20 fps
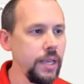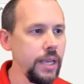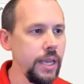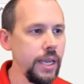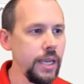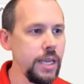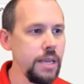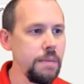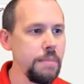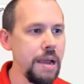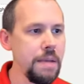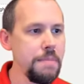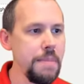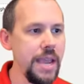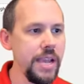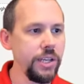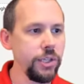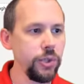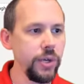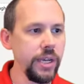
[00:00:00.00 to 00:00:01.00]
And in my
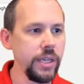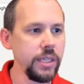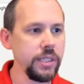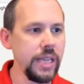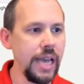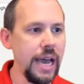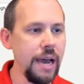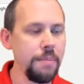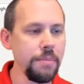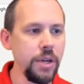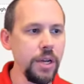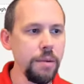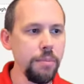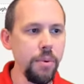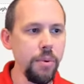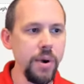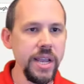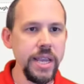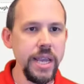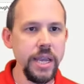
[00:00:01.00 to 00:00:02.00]
matrix, I'm gonna
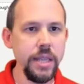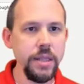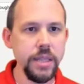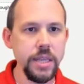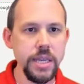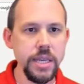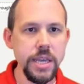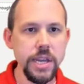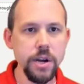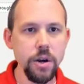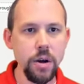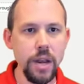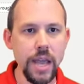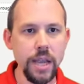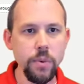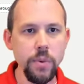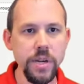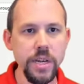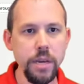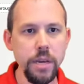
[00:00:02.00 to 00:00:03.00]
bring in the year
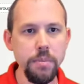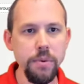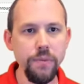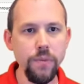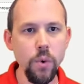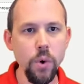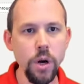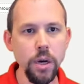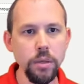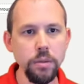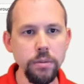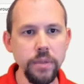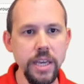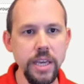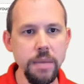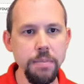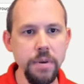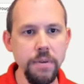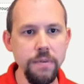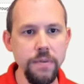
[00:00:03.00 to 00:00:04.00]
like we did before,
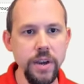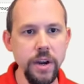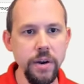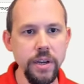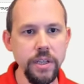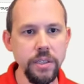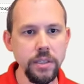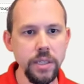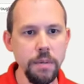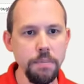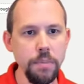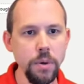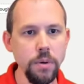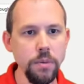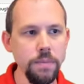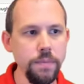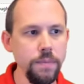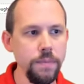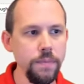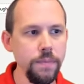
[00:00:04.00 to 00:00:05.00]
keep it very simple.